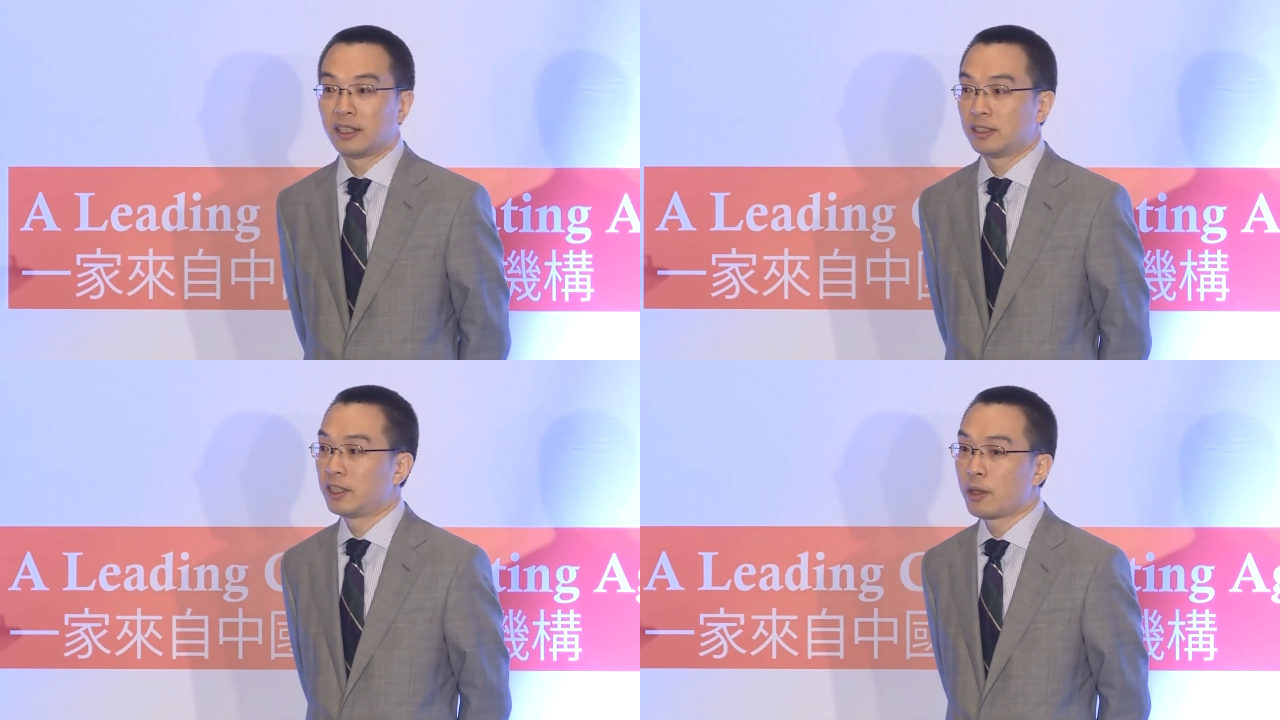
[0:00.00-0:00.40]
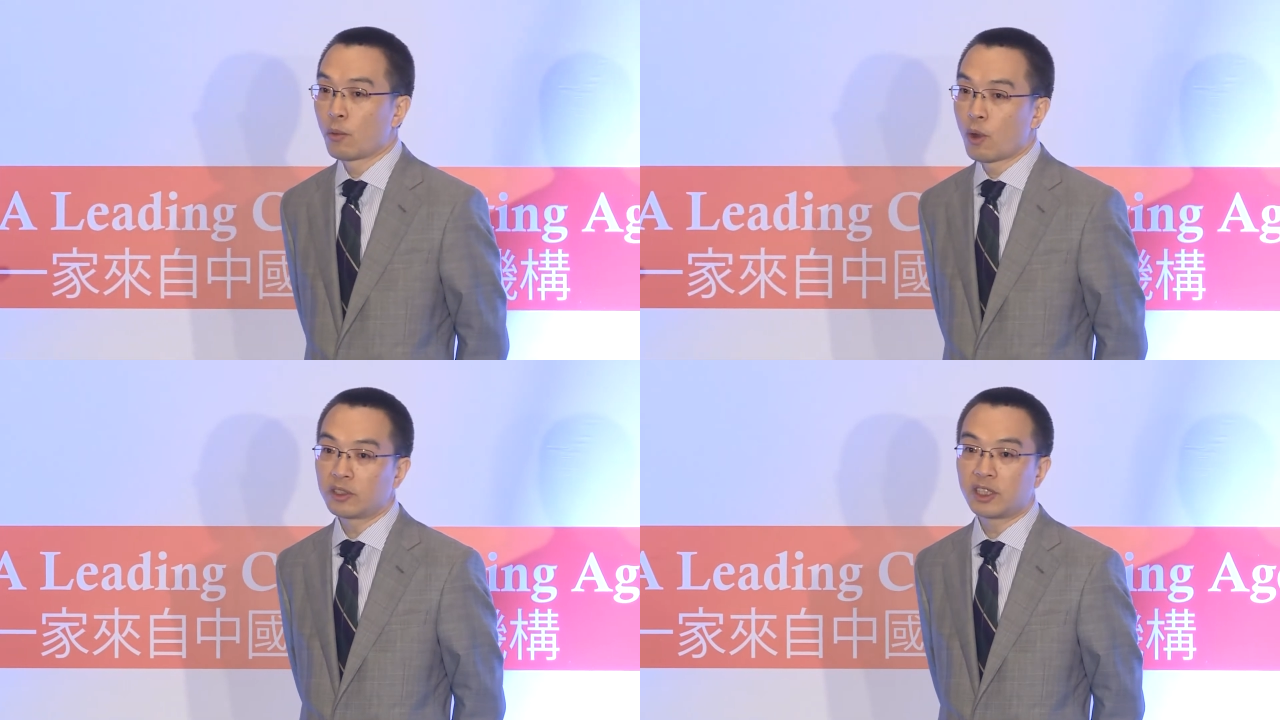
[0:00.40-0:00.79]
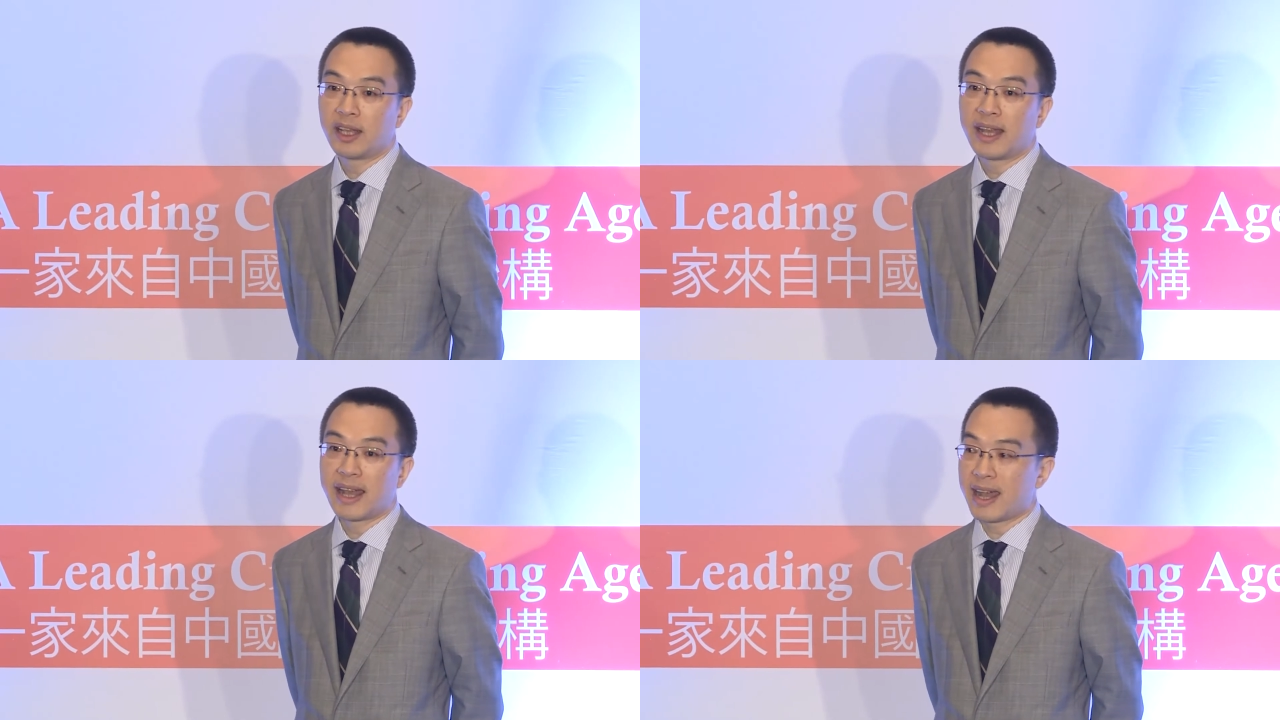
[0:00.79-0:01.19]
they won't
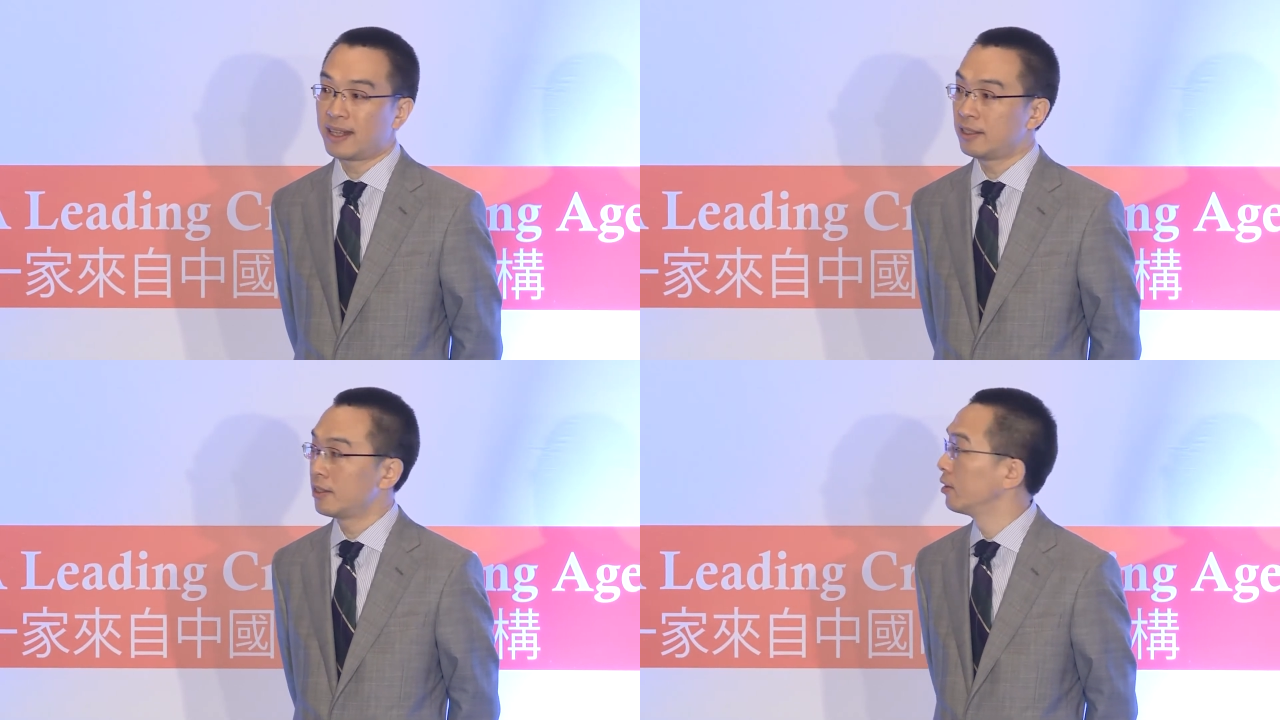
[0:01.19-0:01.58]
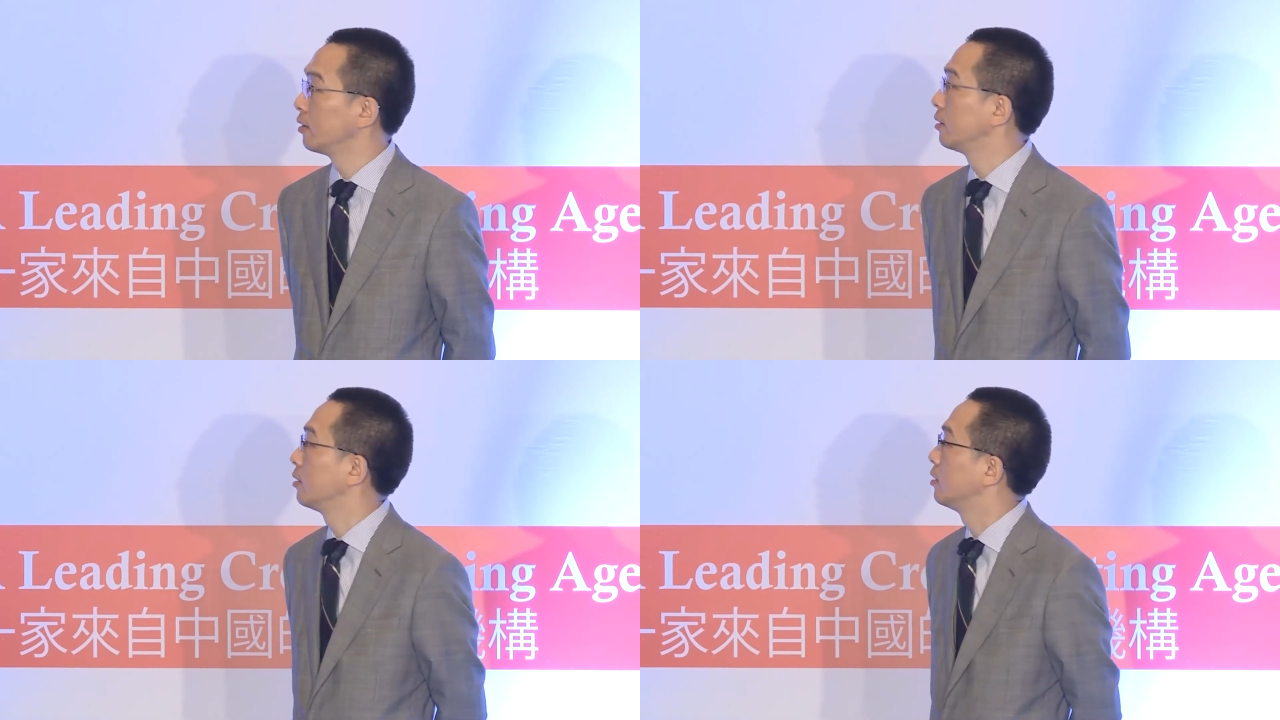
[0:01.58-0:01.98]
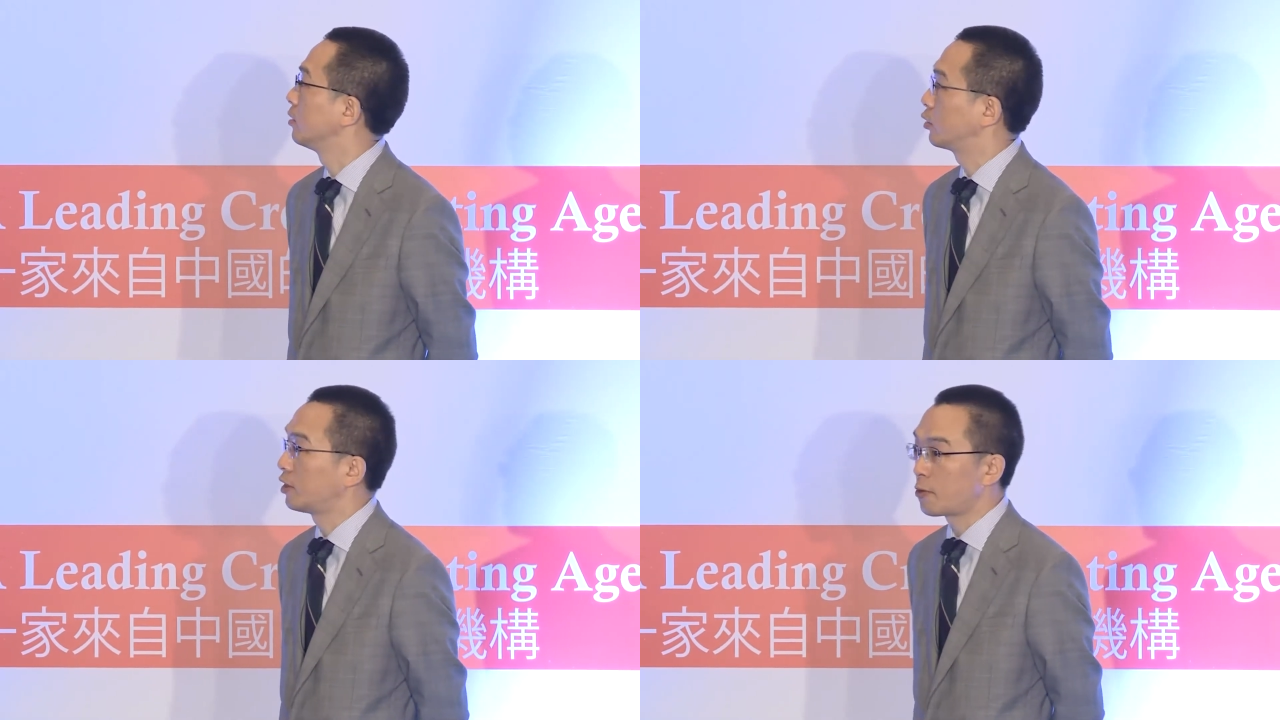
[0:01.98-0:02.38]
add
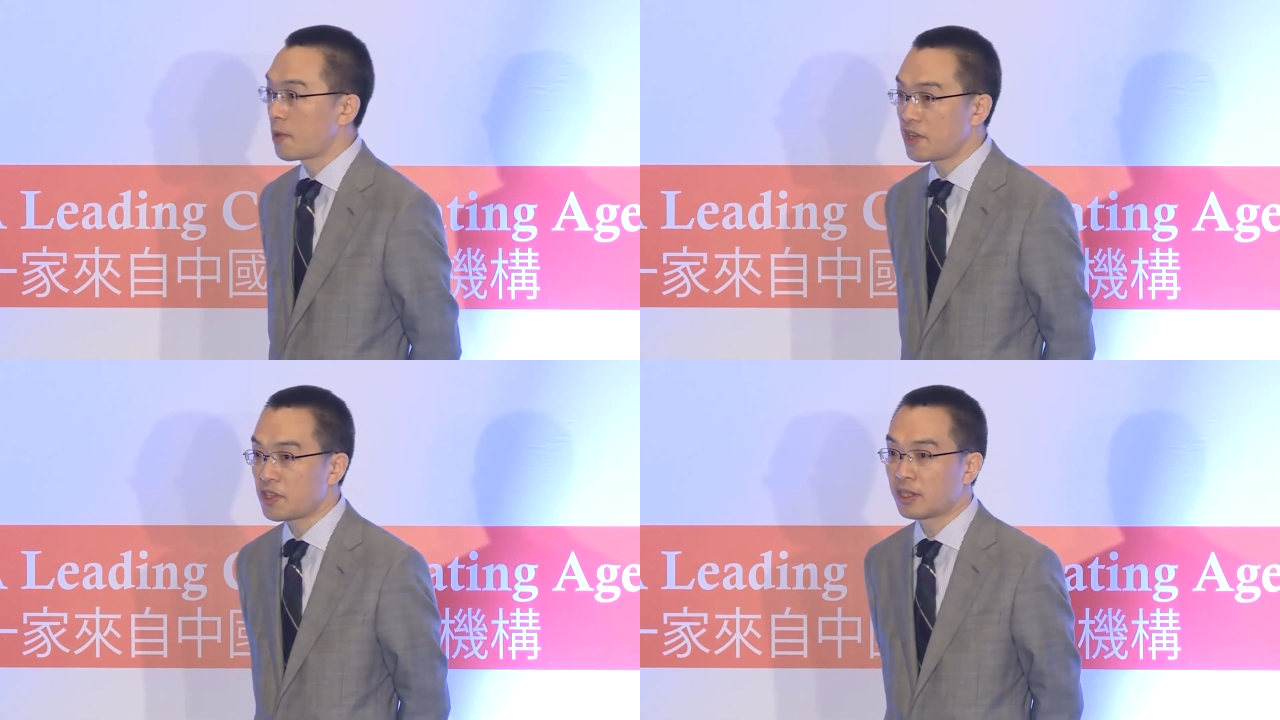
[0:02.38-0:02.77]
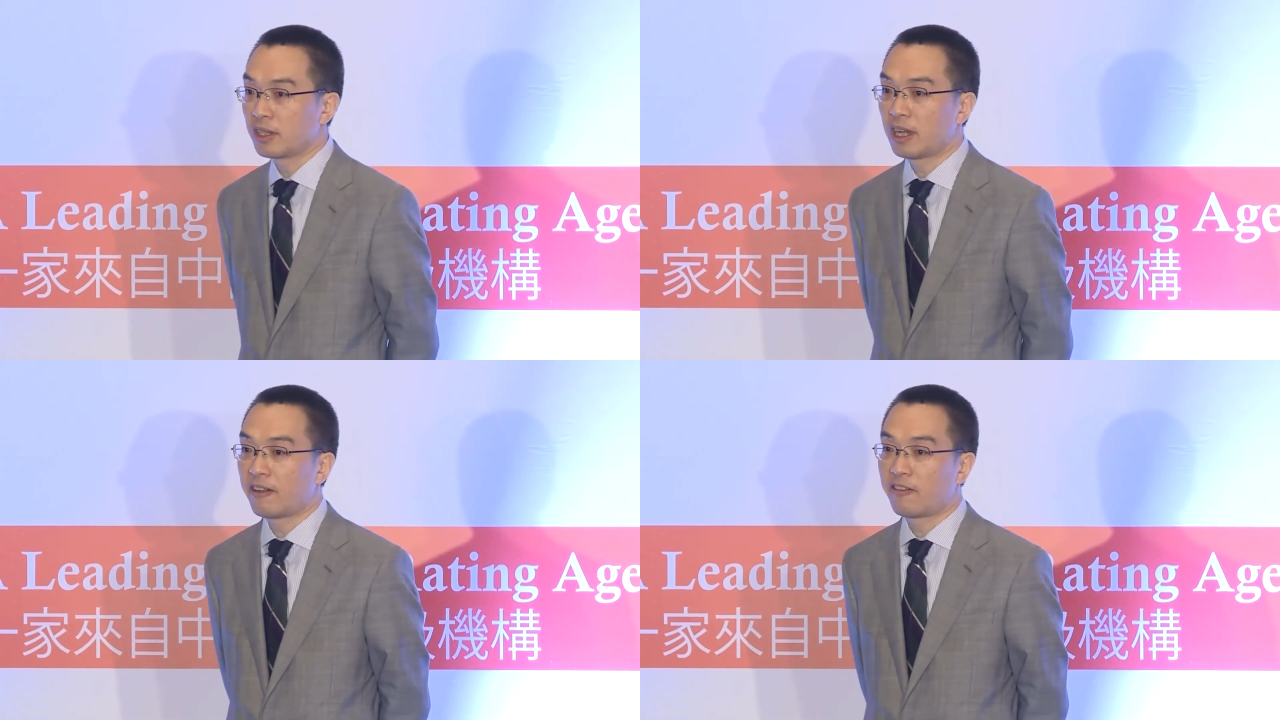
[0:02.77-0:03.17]
to the risk of